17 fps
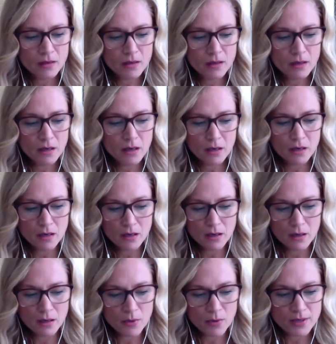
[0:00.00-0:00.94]
I
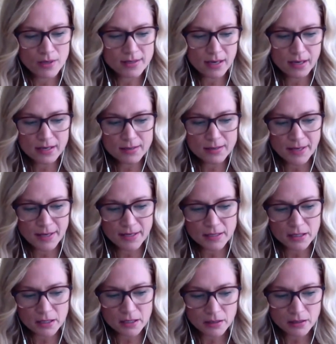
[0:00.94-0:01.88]
want to say
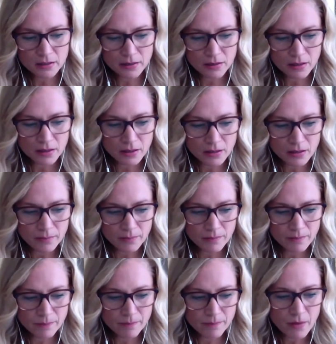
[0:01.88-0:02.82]
expanding
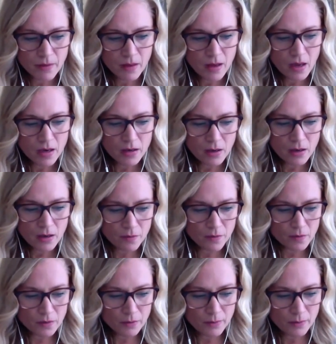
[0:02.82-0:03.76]
and not
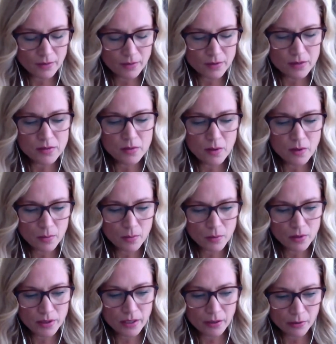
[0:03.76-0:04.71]
fully grounded. So I
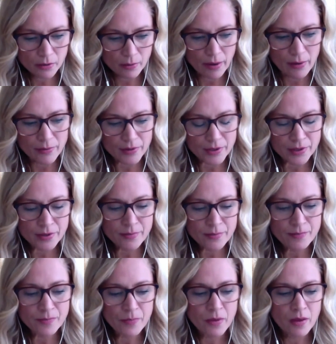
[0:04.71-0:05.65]
will get grounded.
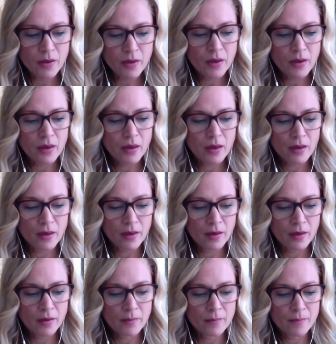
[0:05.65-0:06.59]

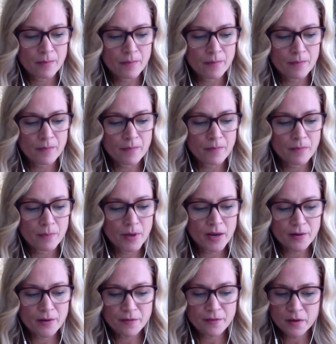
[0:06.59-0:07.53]
But I
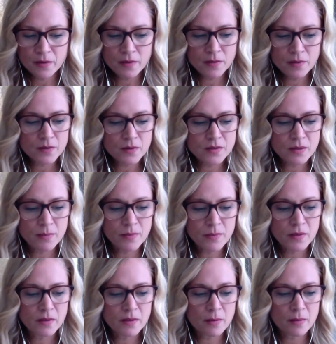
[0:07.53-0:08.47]
feel that there's
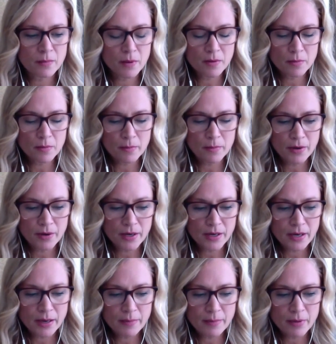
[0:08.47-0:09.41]
something that Mother Mary
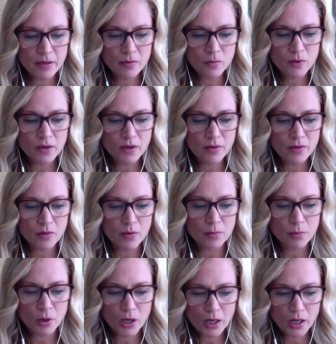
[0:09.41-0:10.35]
came in with or
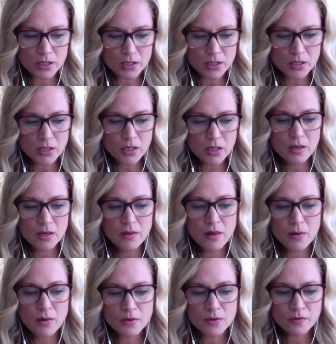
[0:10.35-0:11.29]
brought
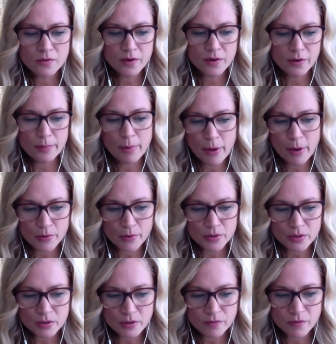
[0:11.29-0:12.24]
that was very
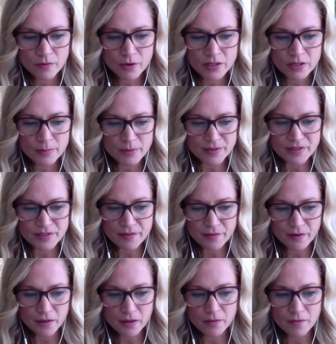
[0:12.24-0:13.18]
potent and very
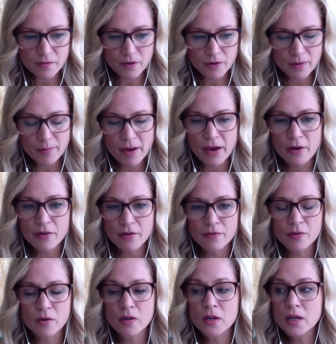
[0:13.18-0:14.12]
specific and very
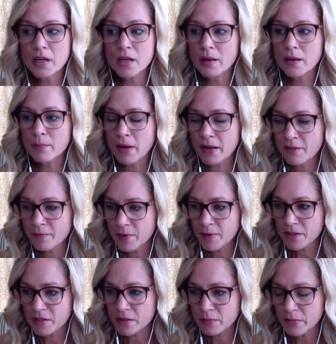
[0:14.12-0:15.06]
powerful. Might have been
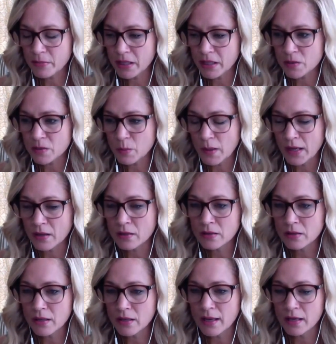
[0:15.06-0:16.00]
to me as well,
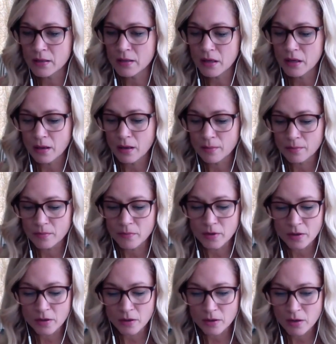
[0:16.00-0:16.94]
and
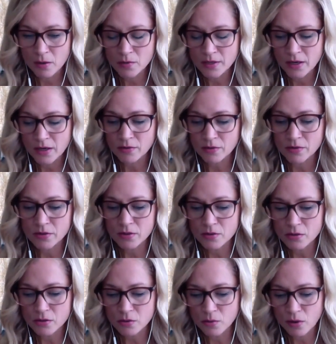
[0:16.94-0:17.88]
no doubt
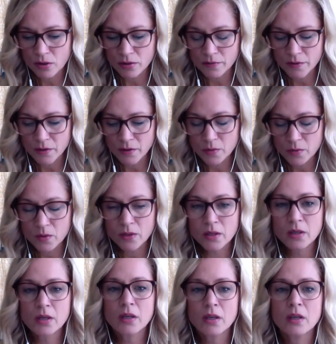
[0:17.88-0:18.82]
to all of you.
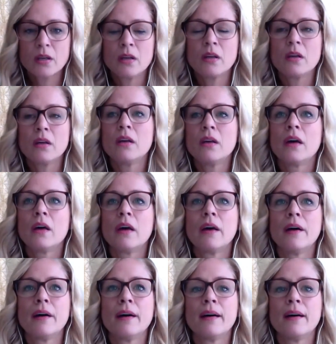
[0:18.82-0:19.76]

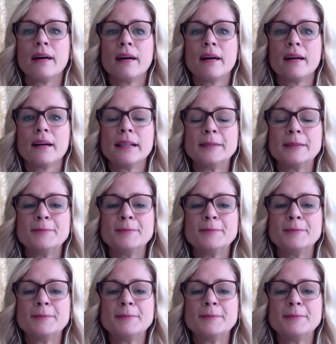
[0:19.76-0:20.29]
But